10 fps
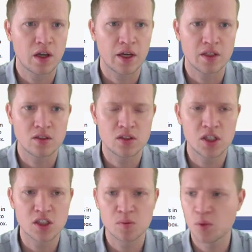a
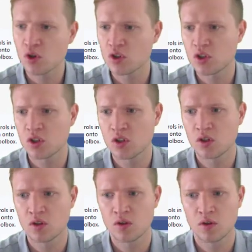text box
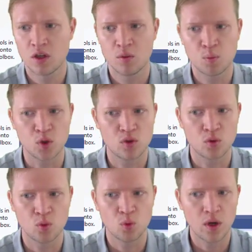input
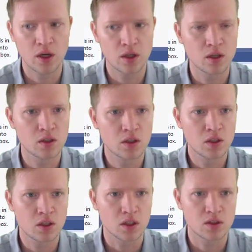one,
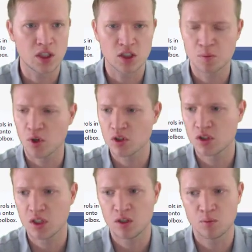a text box
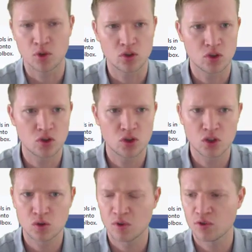input
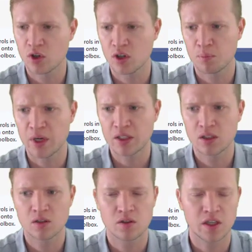two, we've got a
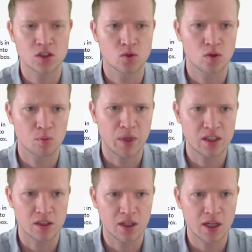button that's called
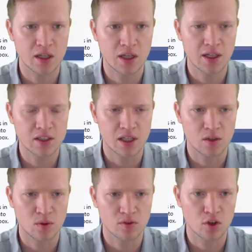button calculate,
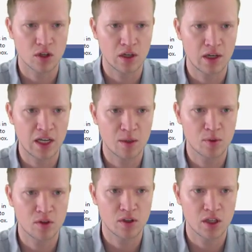and we've got a
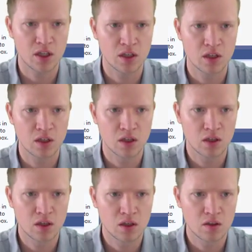label there,
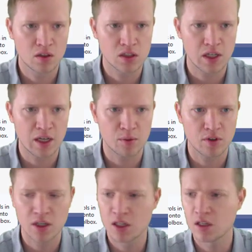this label
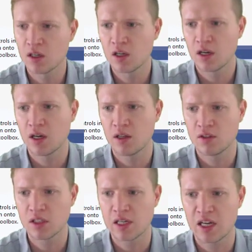there, and
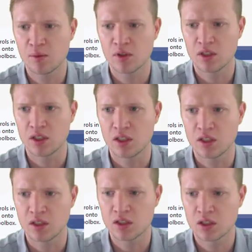this label
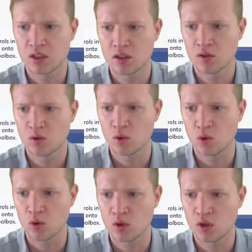is
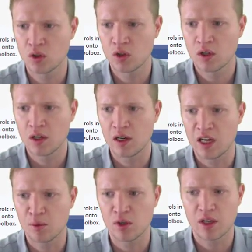called
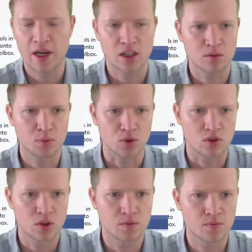label output.